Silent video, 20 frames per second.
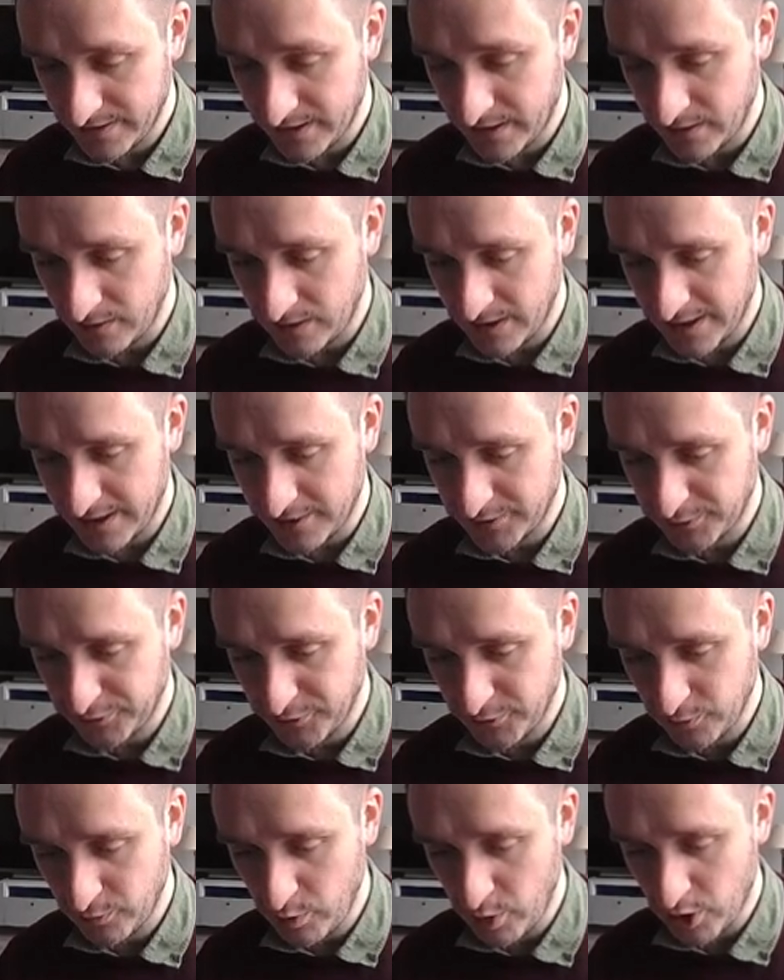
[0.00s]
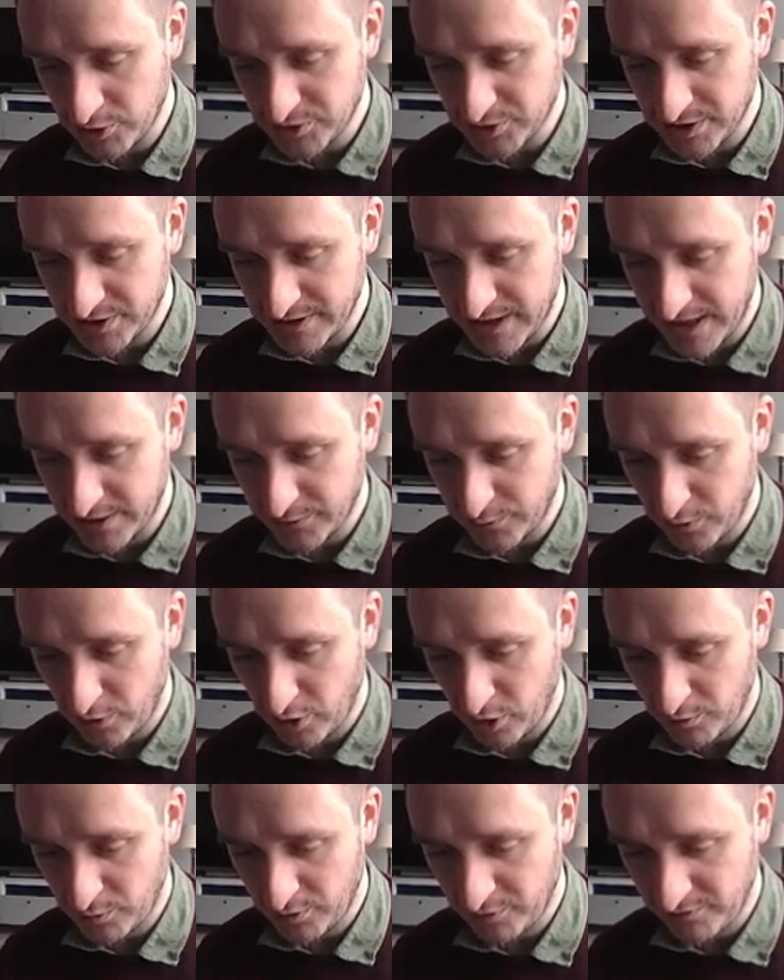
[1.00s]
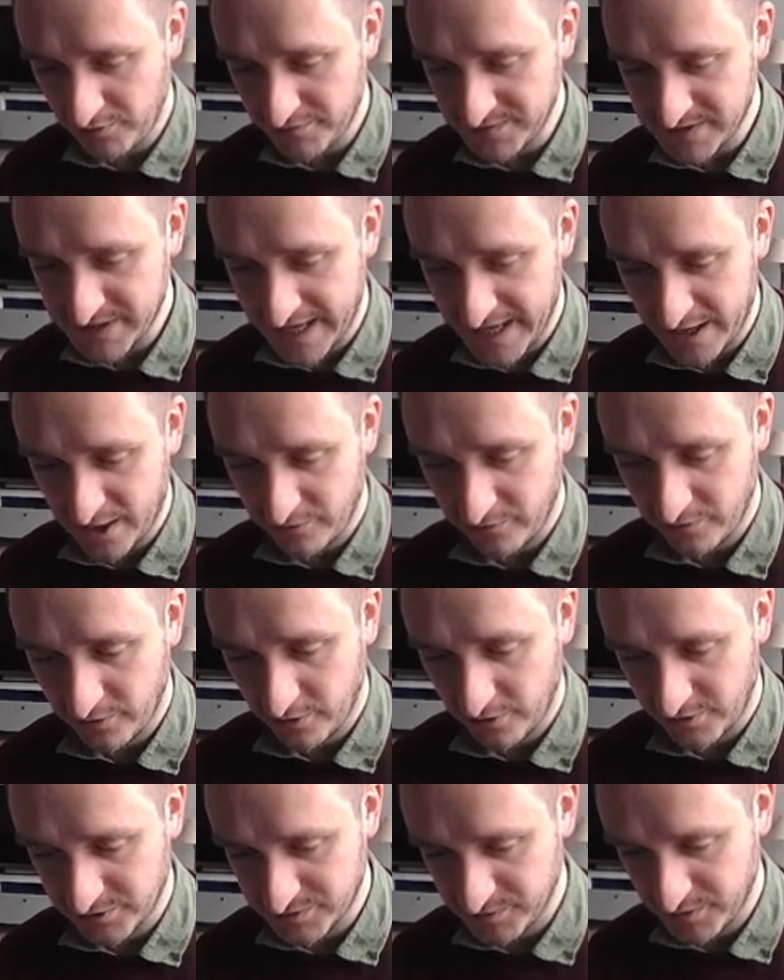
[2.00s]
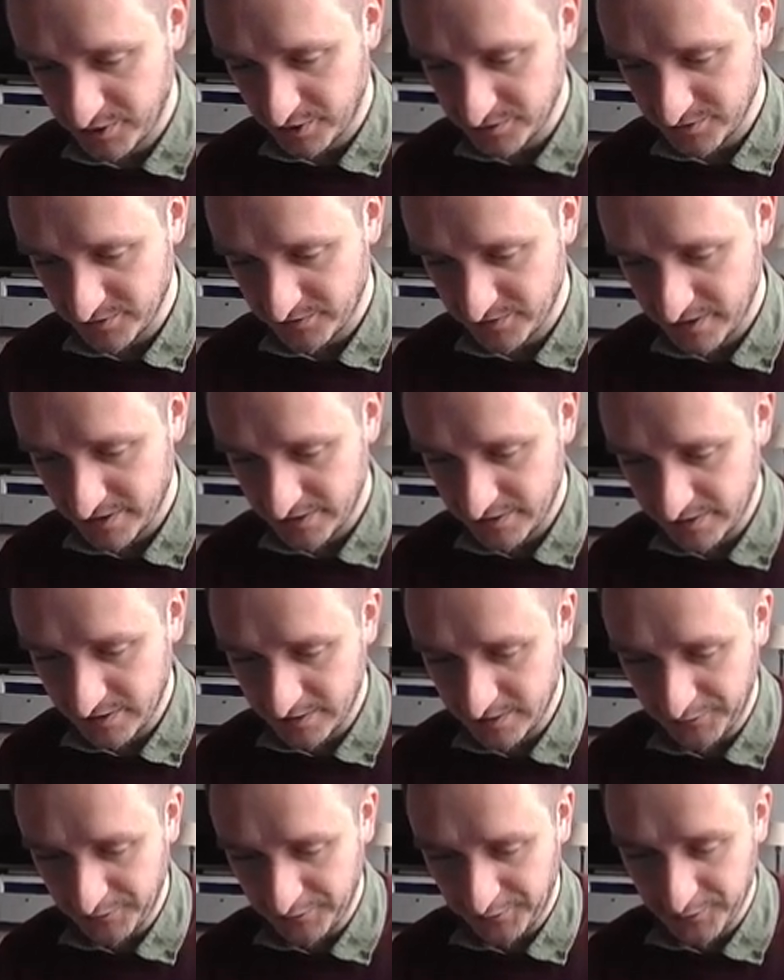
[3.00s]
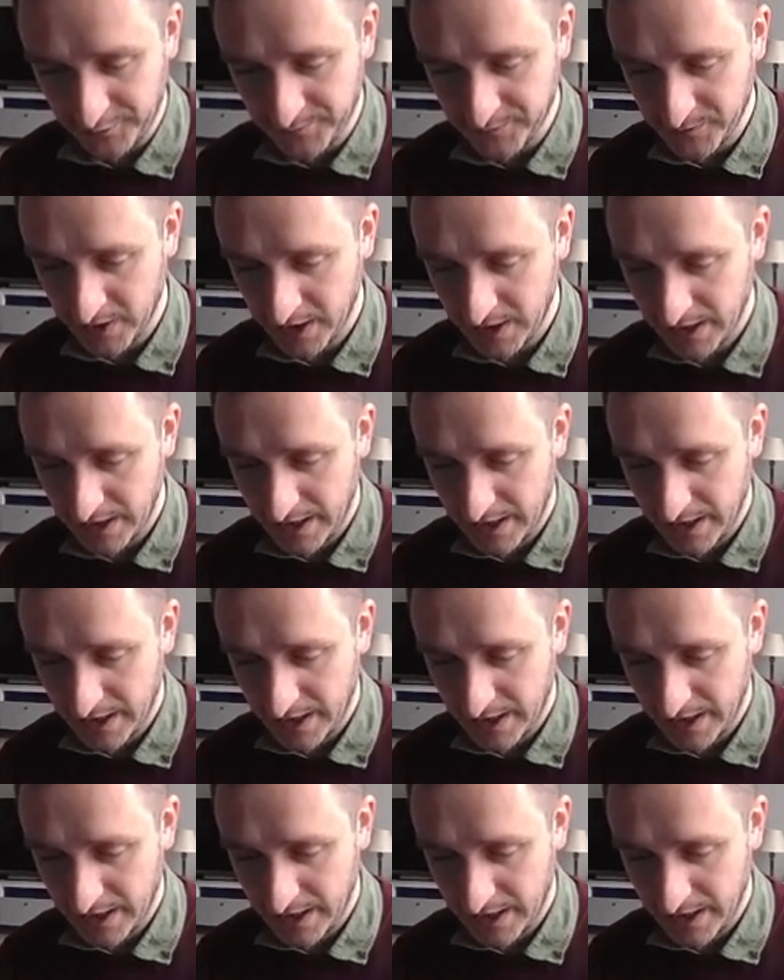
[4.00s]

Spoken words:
a layer 2 blockchain network, proof of stake, of course, because of the Ethereum,